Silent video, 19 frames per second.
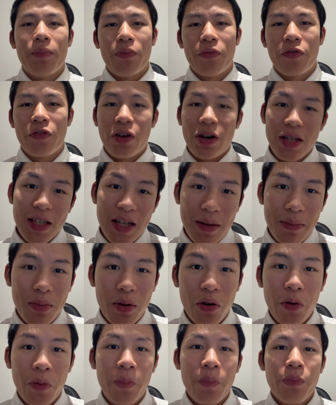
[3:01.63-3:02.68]
For
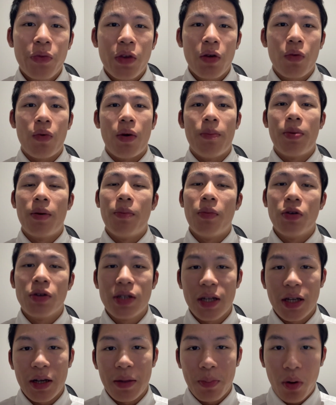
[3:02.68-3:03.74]
example, when
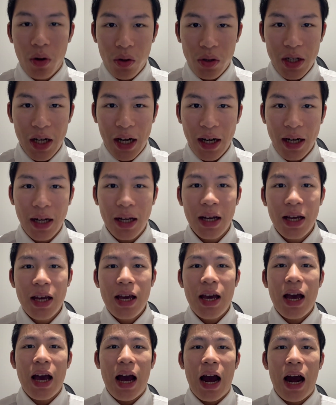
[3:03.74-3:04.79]
promoting a product,
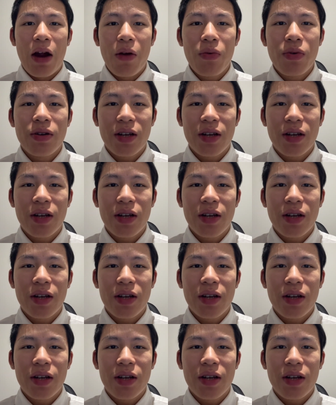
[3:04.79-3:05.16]
I will